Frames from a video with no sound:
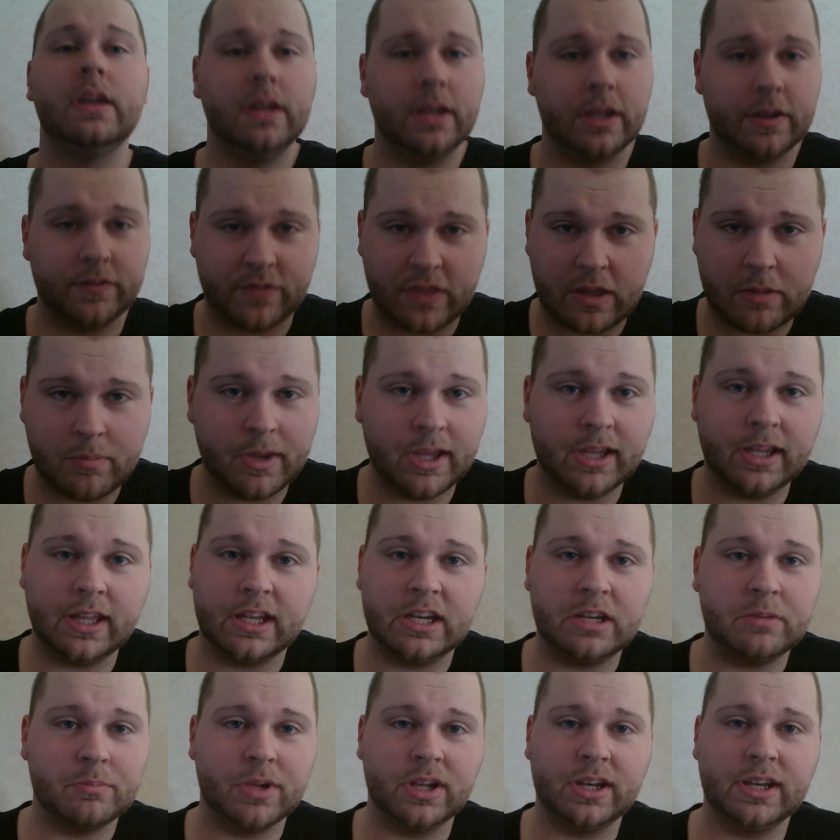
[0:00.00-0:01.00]
If they make
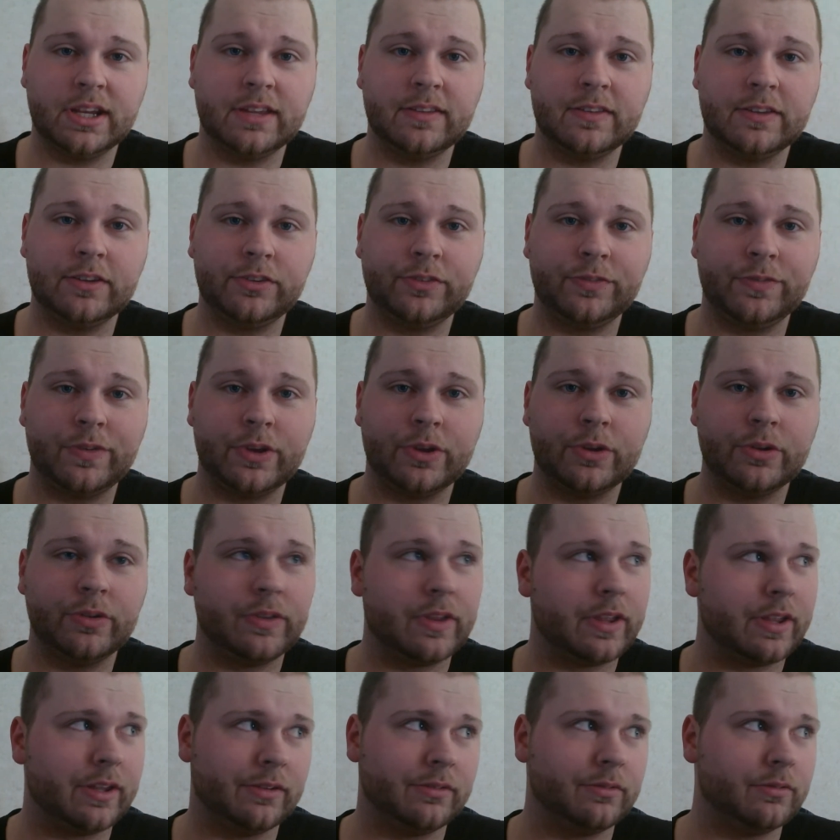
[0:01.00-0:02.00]
any money in this field
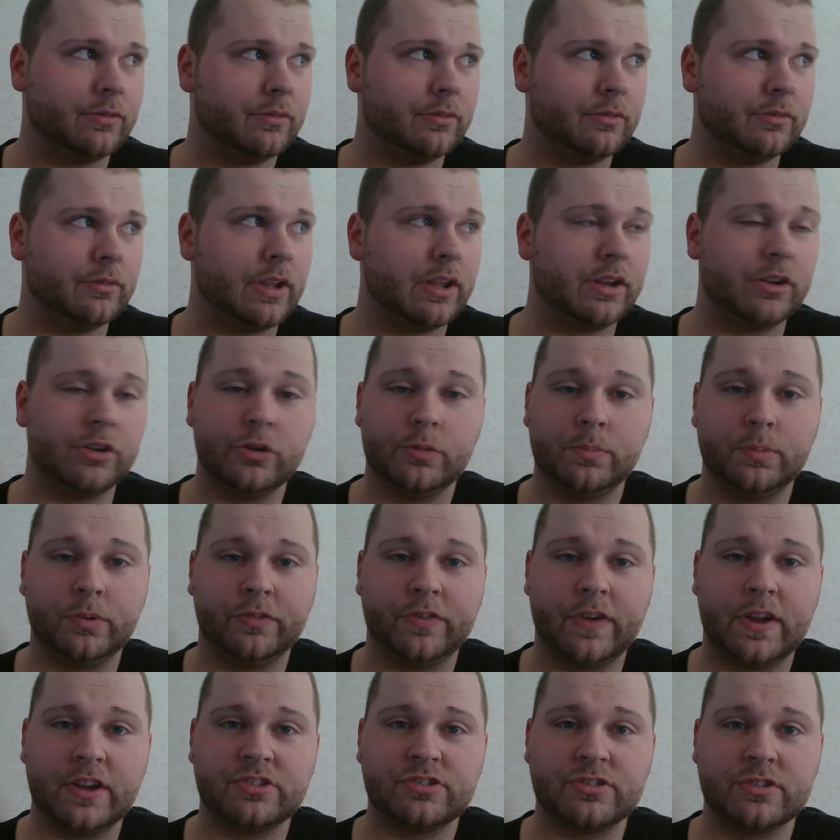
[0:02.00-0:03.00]
that they do
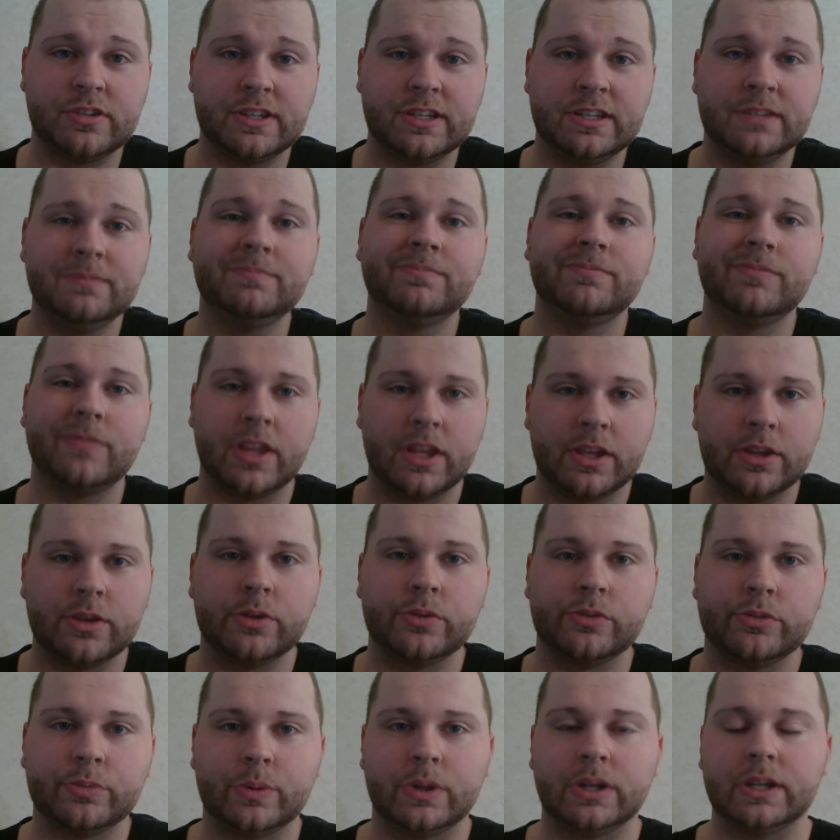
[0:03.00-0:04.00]
professionally, they
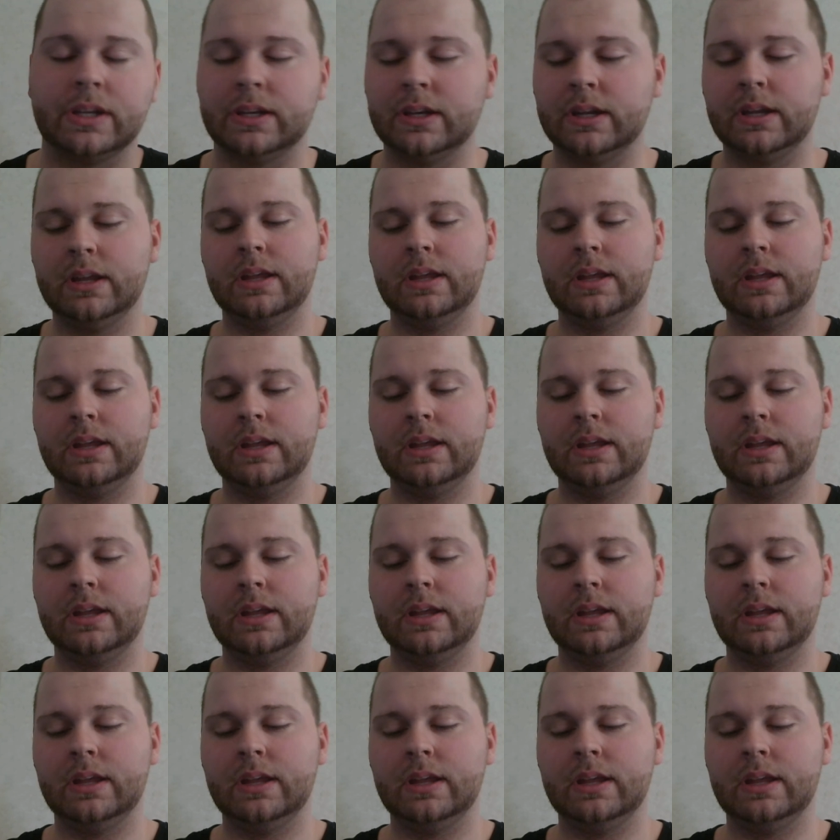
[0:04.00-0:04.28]
use one.